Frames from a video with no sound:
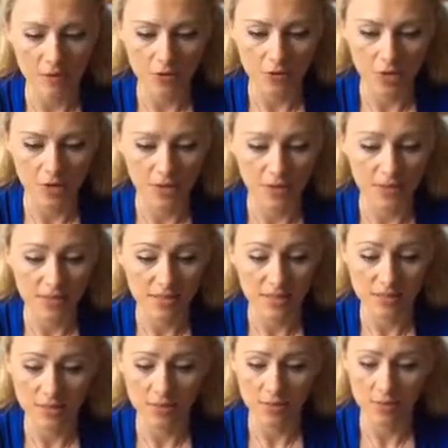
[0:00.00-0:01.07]
if the child can
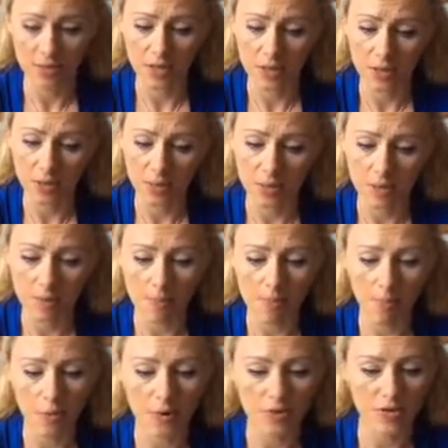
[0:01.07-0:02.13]
successfully complete
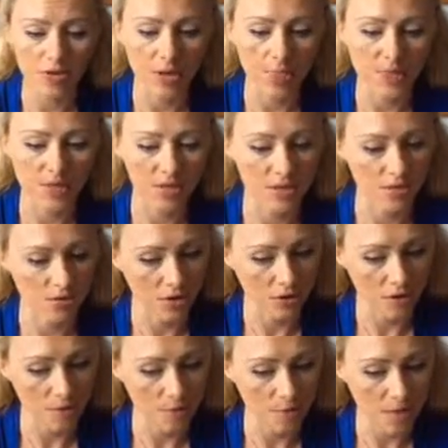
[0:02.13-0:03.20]
more steps at the
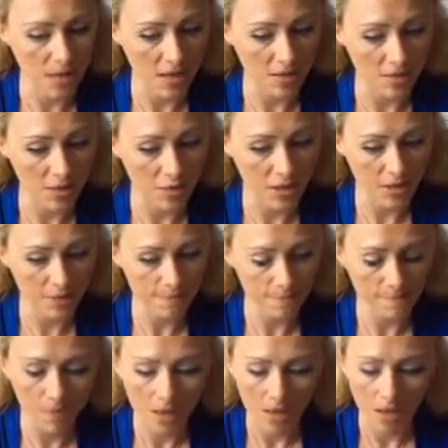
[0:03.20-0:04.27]
start of a behavior chain
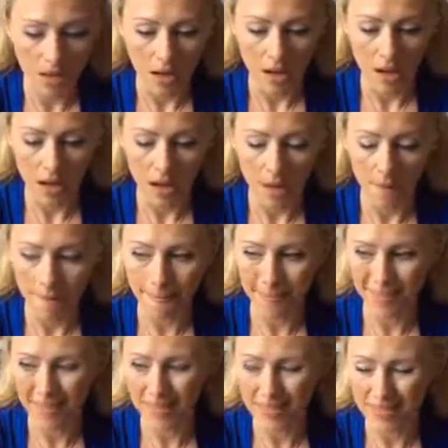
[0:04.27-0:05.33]

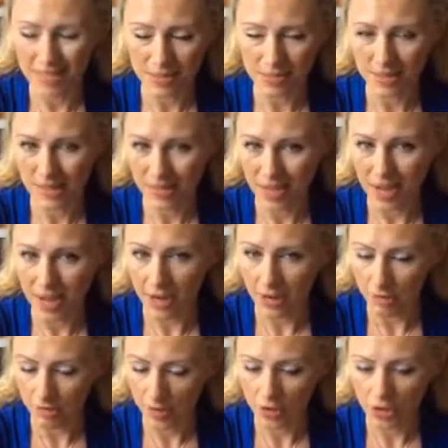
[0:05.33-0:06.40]
and is typically a
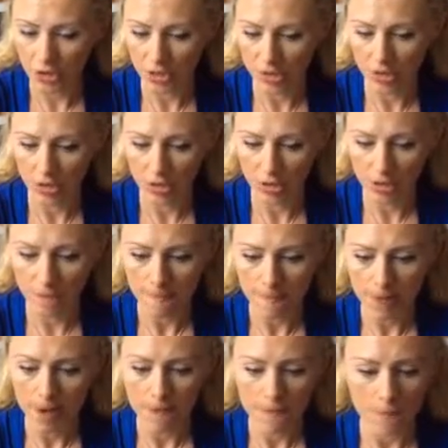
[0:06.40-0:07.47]
higher functioning learner.
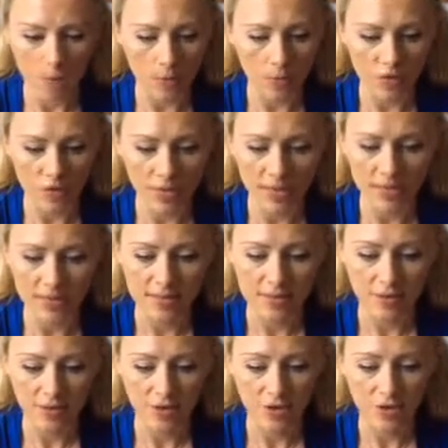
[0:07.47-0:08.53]
Forward chaining has
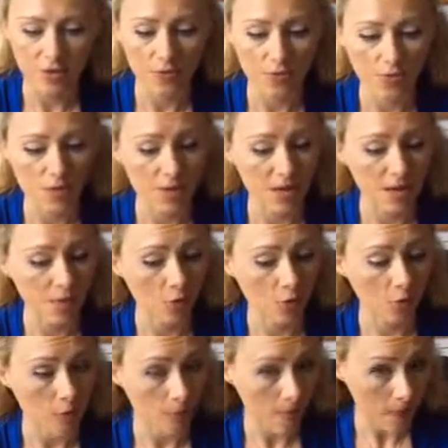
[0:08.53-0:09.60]
the advantage of using
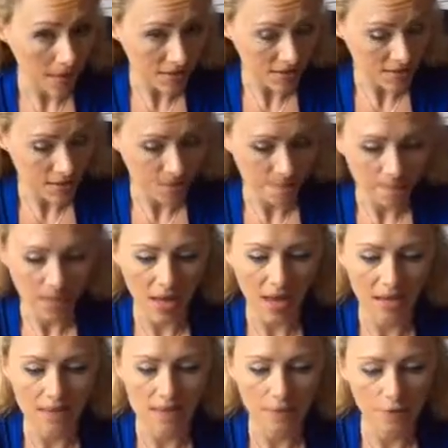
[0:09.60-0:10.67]
behavioral momentum,
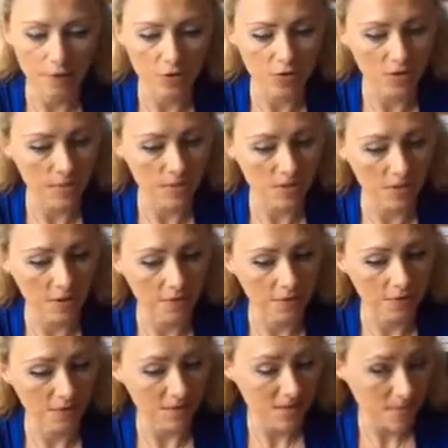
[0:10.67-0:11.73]
as the first step is
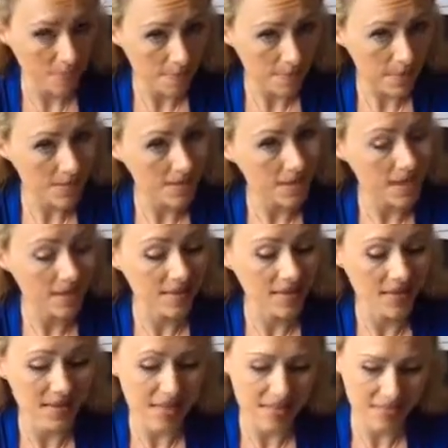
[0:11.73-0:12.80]
often the simplest and
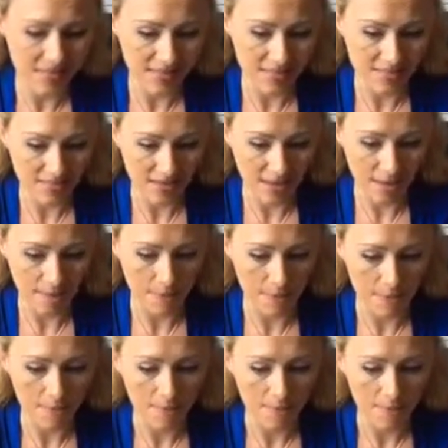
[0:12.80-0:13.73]
the easiest step.